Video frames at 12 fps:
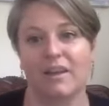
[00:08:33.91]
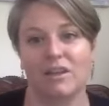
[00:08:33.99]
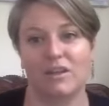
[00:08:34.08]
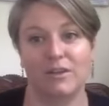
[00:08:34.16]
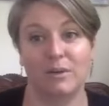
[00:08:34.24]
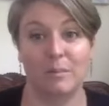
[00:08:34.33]

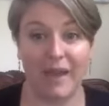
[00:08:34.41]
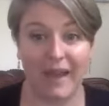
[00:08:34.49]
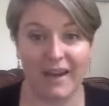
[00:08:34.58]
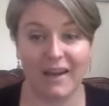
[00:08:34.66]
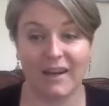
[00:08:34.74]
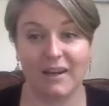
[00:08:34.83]
you know,
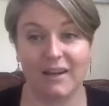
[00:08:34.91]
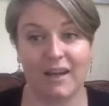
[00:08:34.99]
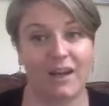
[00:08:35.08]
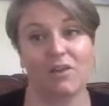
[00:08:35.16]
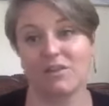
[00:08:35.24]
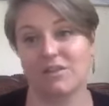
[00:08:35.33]
pain,
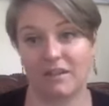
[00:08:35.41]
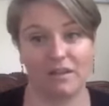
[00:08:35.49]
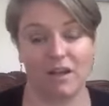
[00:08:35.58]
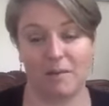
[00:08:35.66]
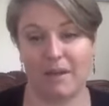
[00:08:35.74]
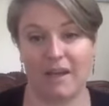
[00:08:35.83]
I also get a
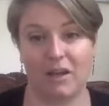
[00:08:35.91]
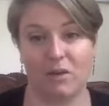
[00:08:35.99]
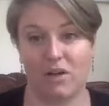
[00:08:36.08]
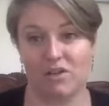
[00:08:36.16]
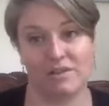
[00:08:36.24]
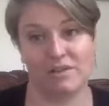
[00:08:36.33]
lot of pain
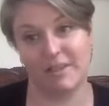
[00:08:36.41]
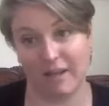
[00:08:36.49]
questions,